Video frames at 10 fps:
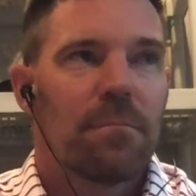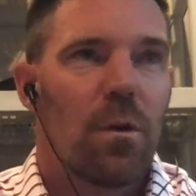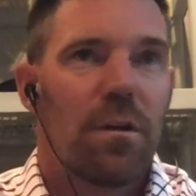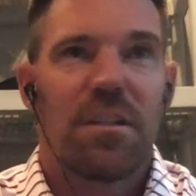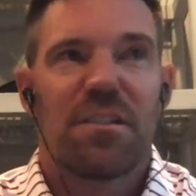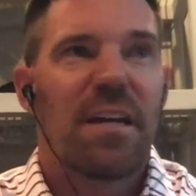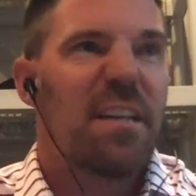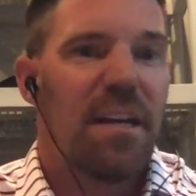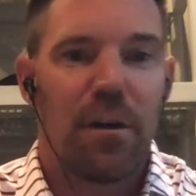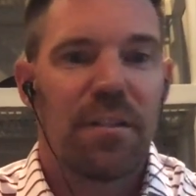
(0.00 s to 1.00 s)
Or just like
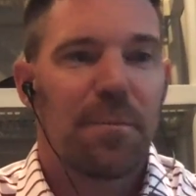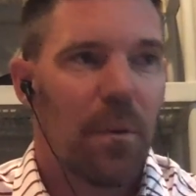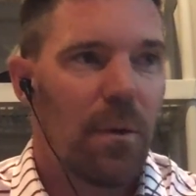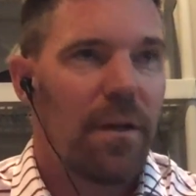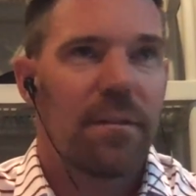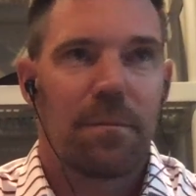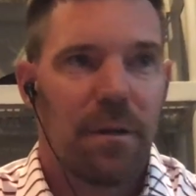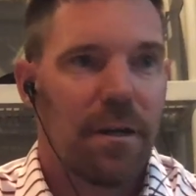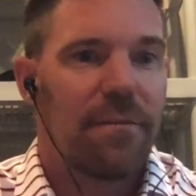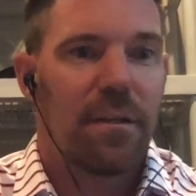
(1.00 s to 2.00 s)
nearest point
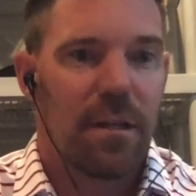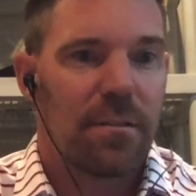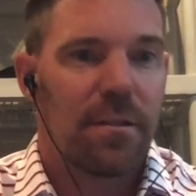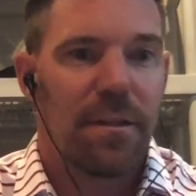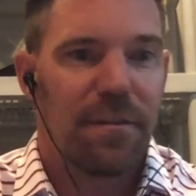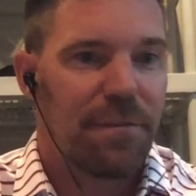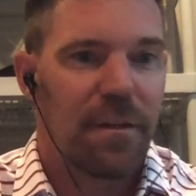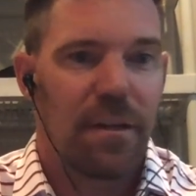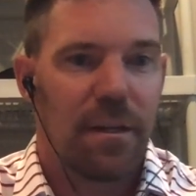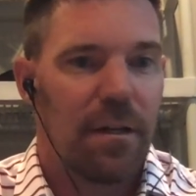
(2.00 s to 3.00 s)
wherever it doesn't
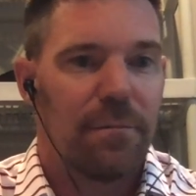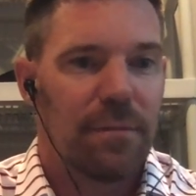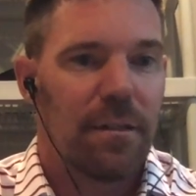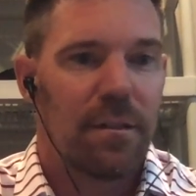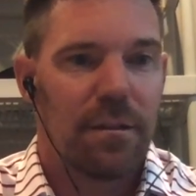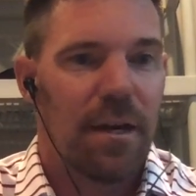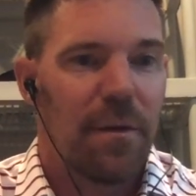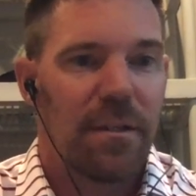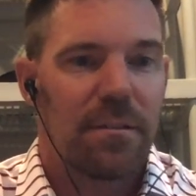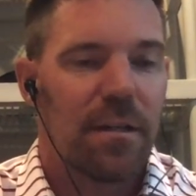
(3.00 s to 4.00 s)
interfere, and that
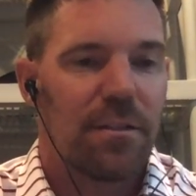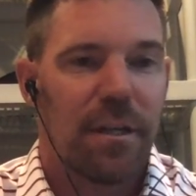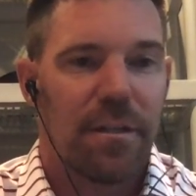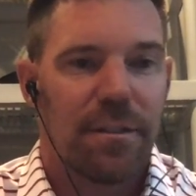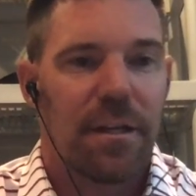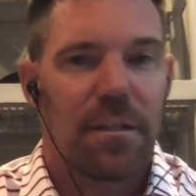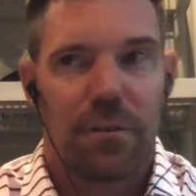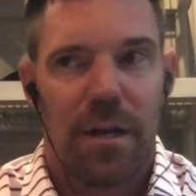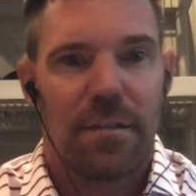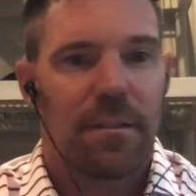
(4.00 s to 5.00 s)
way it's not changing like
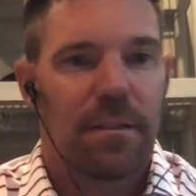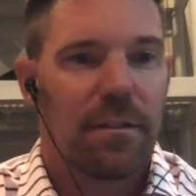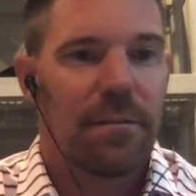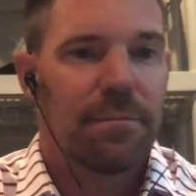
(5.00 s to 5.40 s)
drastically.